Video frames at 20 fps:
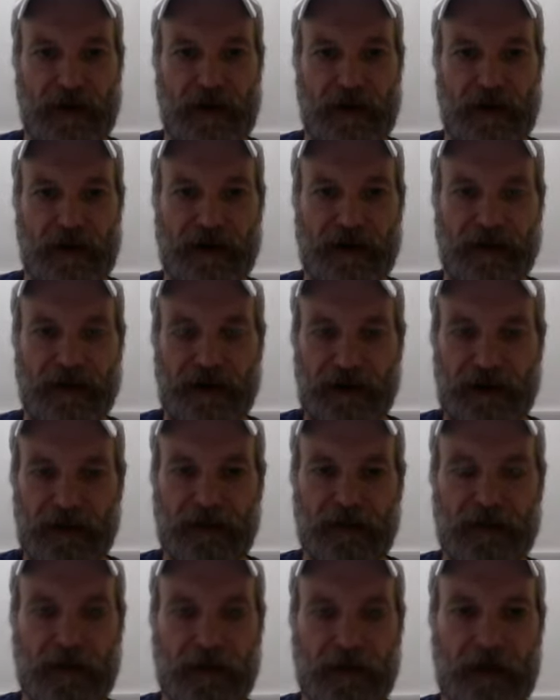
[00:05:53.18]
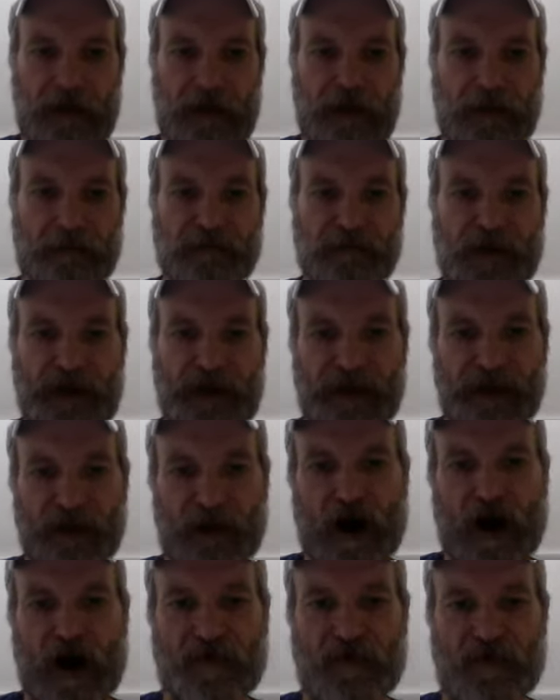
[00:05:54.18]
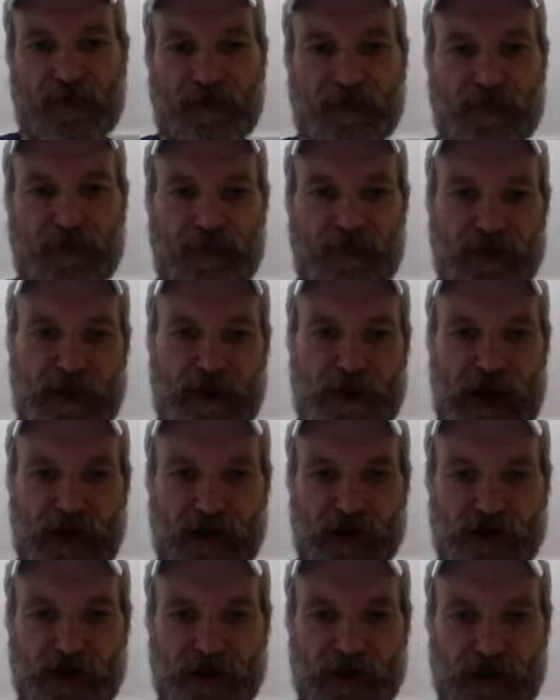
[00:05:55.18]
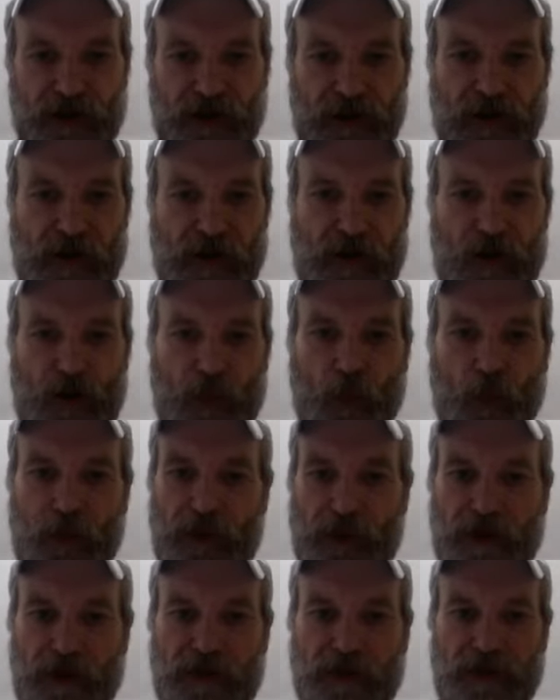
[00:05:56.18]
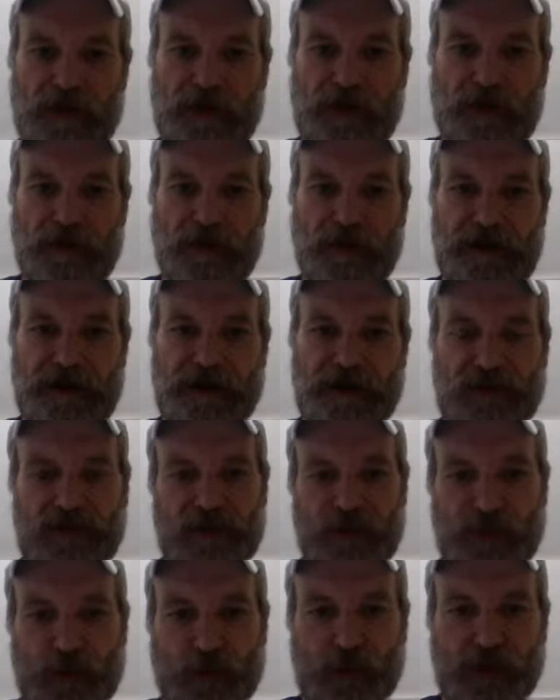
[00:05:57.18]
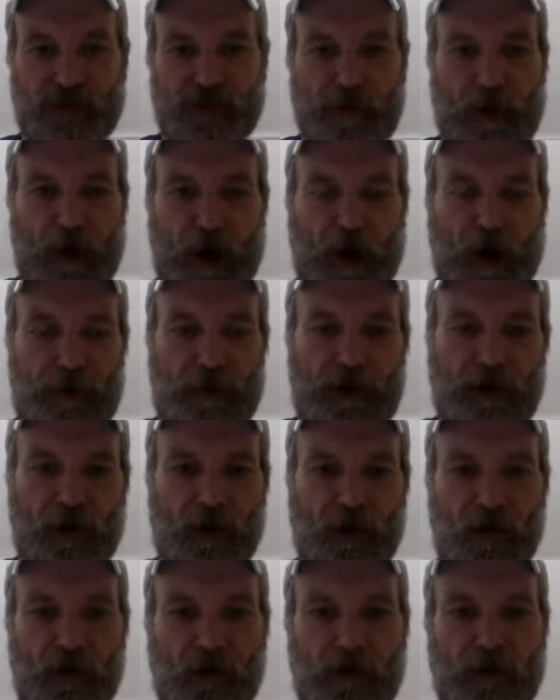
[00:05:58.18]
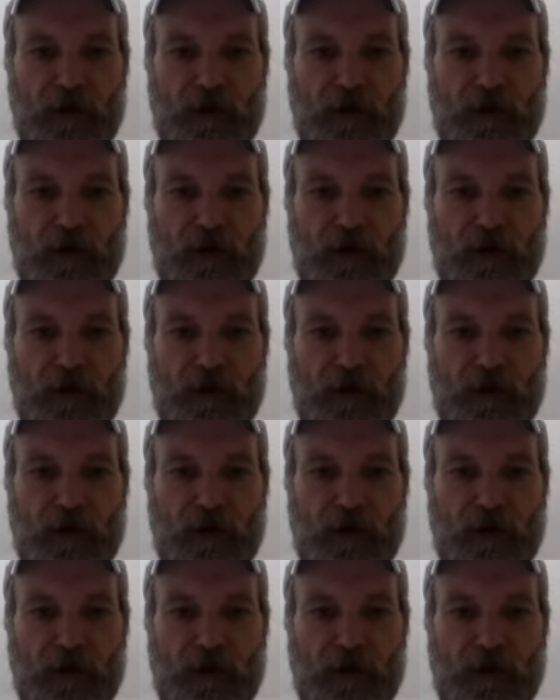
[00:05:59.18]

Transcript: And again, I can offer free packaging with individual departmental